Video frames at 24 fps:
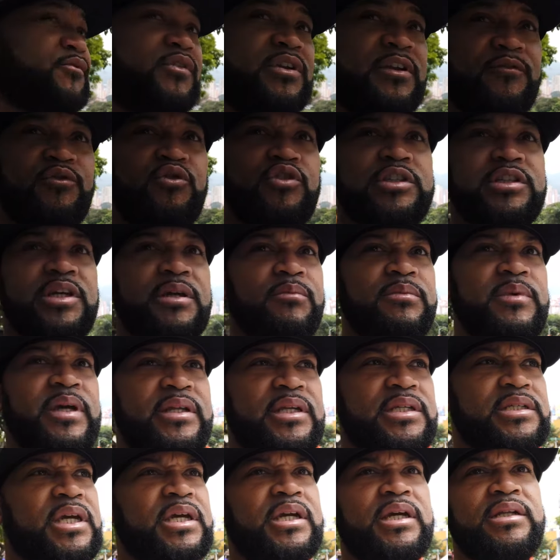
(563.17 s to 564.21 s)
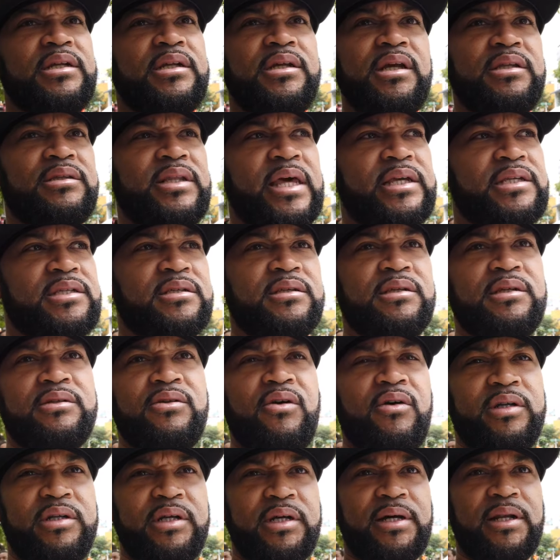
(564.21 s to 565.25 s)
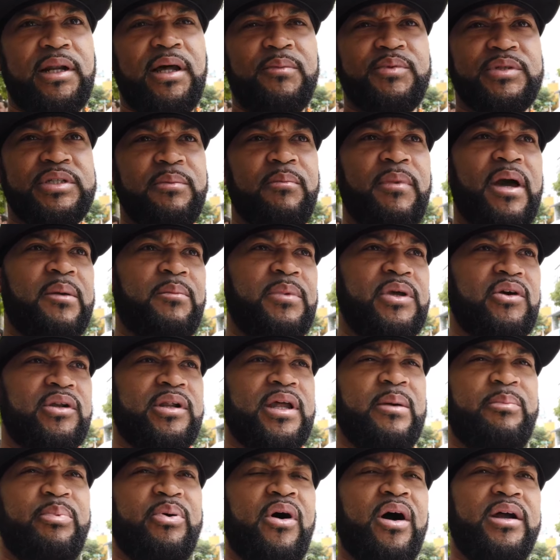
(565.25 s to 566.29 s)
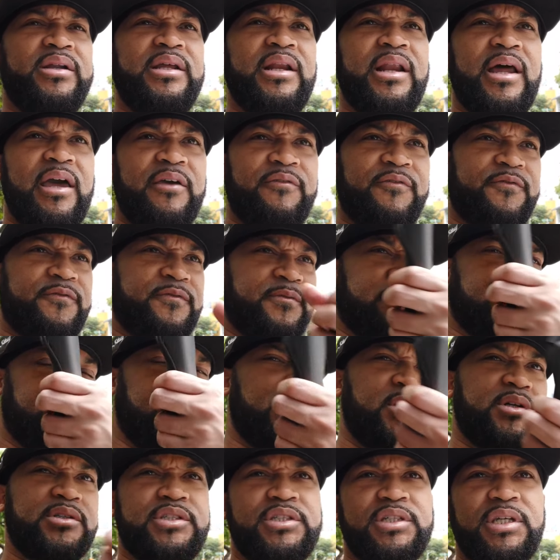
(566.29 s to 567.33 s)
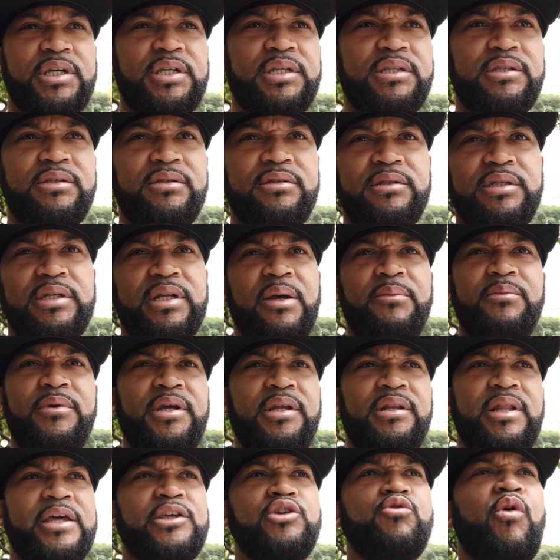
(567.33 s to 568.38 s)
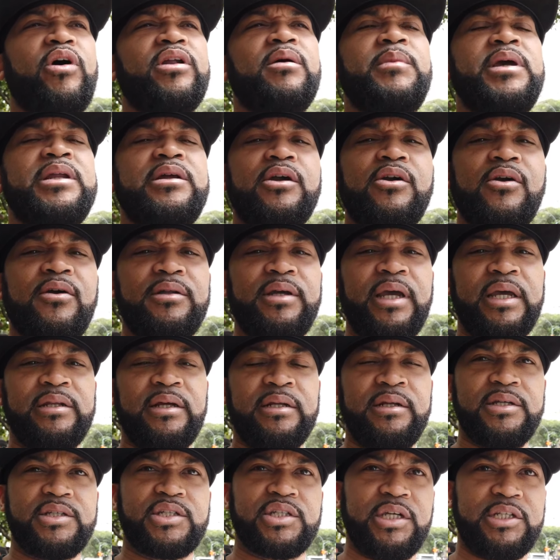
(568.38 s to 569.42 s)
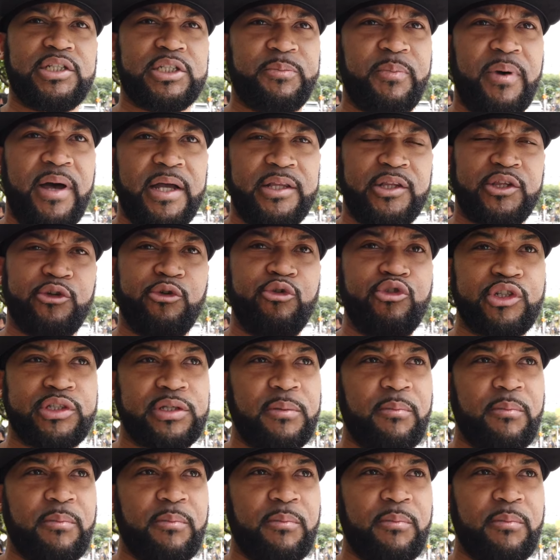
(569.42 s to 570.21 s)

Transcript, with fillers: Even if you chick, meet a chick in the, like, you know, in the club, she might be on that party life bullshit, you know what I mean? Like, you want to meet a girl in a legit spot through